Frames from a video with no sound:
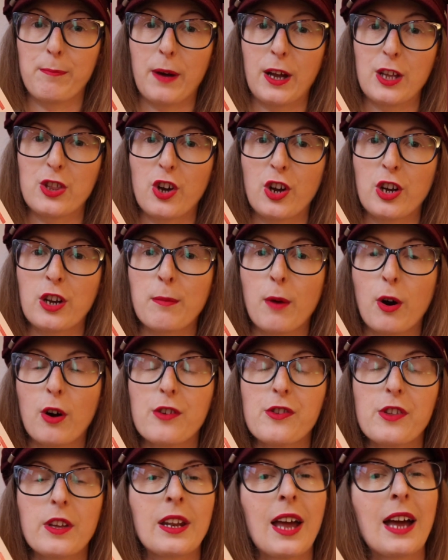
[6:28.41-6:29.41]
by Toni
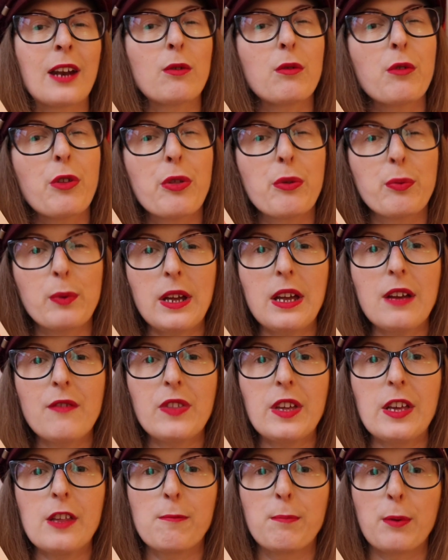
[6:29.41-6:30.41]
Morrison, and all three of
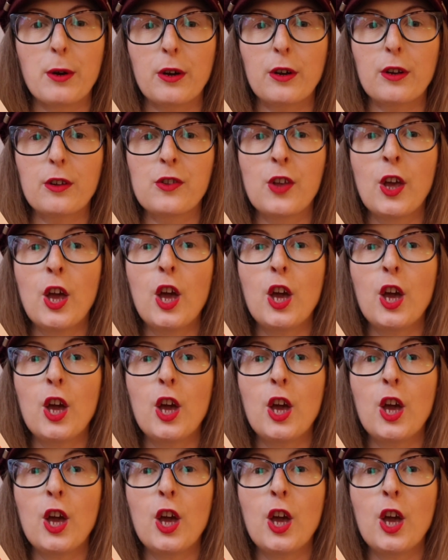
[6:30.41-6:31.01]
these books